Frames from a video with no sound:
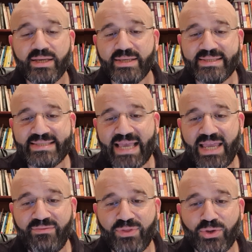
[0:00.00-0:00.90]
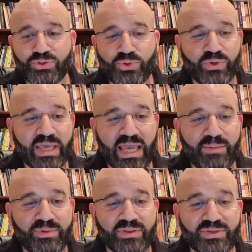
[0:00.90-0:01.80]
save those who
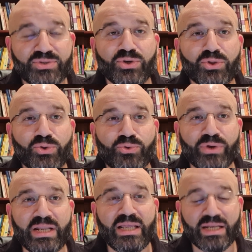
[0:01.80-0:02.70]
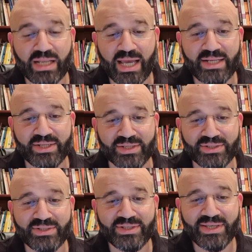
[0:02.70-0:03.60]
came to this earth already
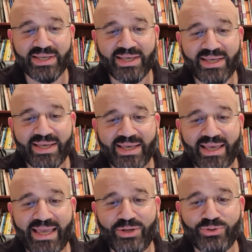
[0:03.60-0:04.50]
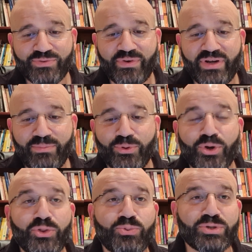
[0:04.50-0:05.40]
enlightened and whose very
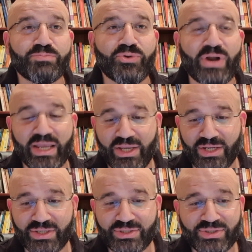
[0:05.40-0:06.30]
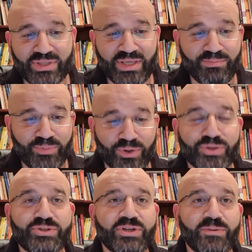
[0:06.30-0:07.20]
birth was miraculous, the
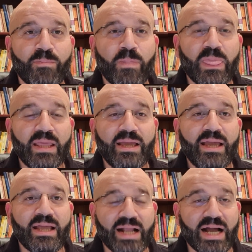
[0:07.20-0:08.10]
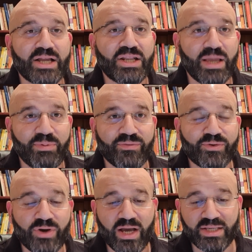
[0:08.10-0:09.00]
person and archetype of
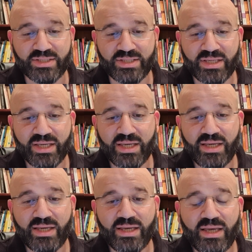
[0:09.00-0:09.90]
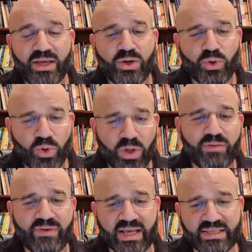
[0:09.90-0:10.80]
Christ, all
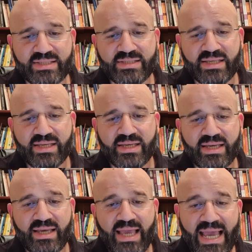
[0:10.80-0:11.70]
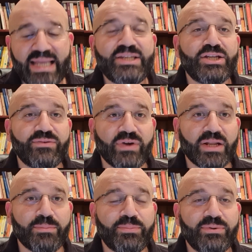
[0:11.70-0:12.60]
of us have had to
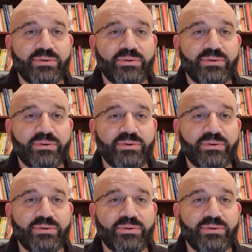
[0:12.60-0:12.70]
develop